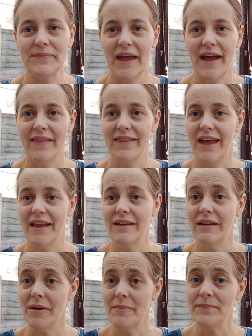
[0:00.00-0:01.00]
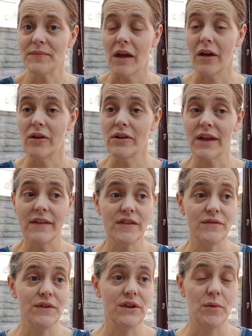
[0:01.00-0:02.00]
And then I'll get
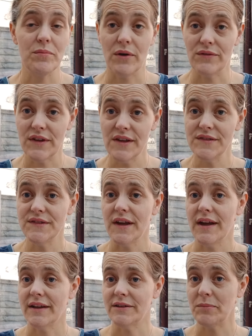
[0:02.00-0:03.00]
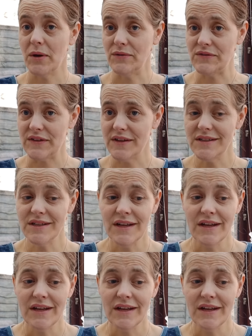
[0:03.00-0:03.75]
this video processed and posted.